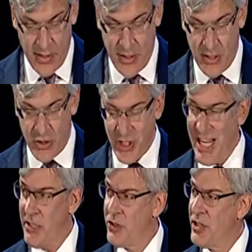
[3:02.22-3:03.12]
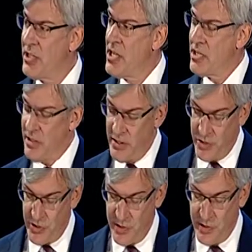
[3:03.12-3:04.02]
and challenging
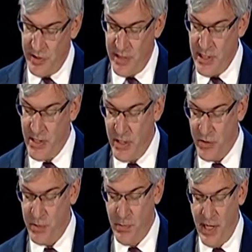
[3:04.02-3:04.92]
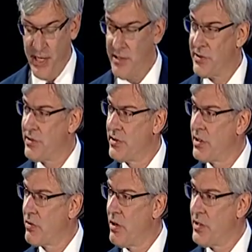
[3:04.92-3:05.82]
unconscious and conscious bias
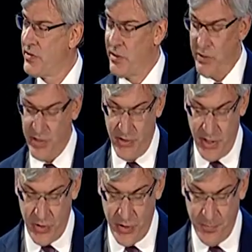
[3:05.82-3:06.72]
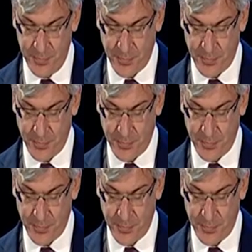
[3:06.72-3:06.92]
across our organization.